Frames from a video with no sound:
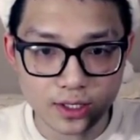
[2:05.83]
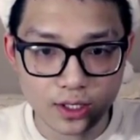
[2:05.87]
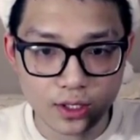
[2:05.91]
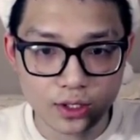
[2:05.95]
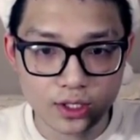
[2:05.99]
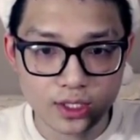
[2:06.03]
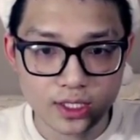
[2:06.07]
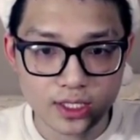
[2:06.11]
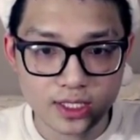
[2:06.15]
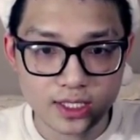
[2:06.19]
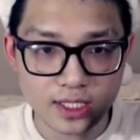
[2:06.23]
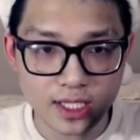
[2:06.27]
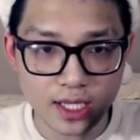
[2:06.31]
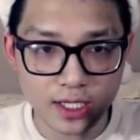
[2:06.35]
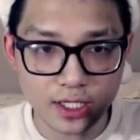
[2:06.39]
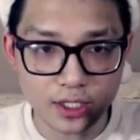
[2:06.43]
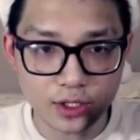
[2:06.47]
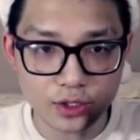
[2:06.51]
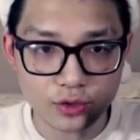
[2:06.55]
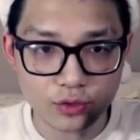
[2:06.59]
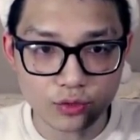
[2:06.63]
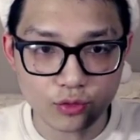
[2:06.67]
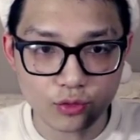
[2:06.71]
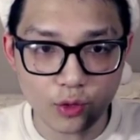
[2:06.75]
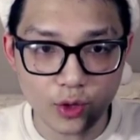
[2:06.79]
Settings
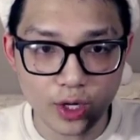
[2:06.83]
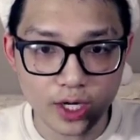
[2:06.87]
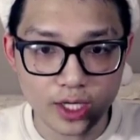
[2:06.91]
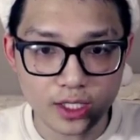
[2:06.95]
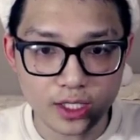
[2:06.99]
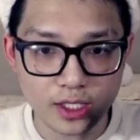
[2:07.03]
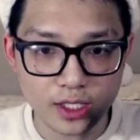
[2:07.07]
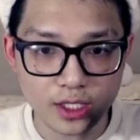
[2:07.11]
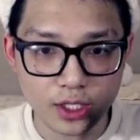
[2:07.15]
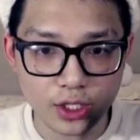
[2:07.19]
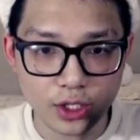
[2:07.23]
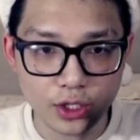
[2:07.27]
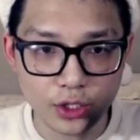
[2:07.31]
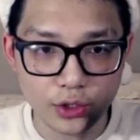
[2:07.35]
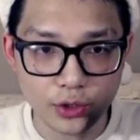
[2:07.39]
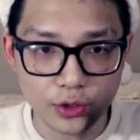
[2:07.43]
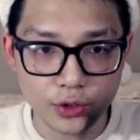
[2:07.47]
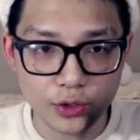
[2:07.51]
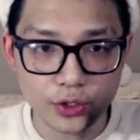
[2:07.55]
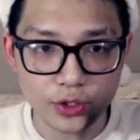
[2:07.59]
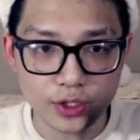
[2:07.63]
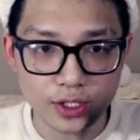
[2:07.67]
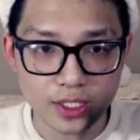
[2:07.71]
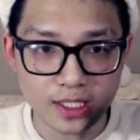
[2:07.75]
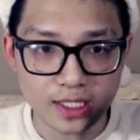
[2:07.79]
right here,
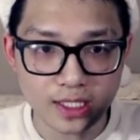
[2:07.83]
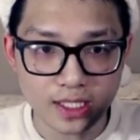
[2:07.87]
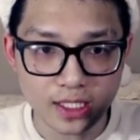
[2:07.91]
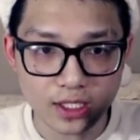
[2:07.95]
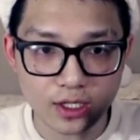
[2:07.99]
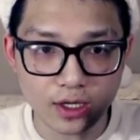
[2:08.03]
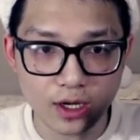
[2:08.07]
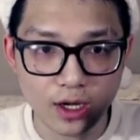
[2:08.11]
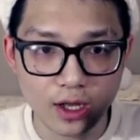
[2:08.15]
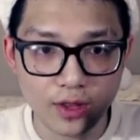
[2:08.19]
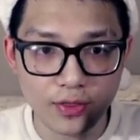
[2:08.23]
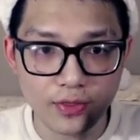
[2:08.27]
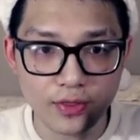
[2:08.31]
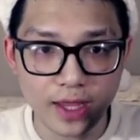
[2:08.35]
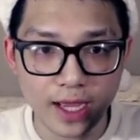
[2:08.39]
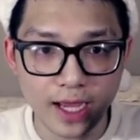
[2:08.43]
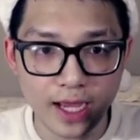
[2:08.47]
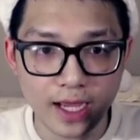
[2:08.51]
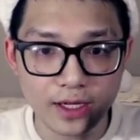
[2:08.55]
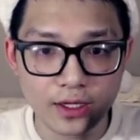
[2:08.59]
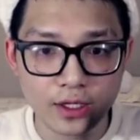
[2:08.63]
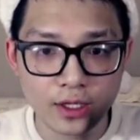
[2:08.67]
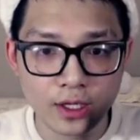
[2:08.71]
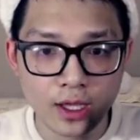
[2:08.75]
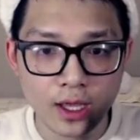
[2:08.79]
you click on
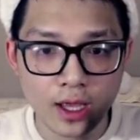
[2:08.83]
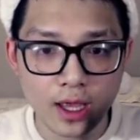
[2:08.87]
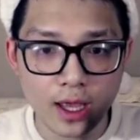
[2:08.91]
that.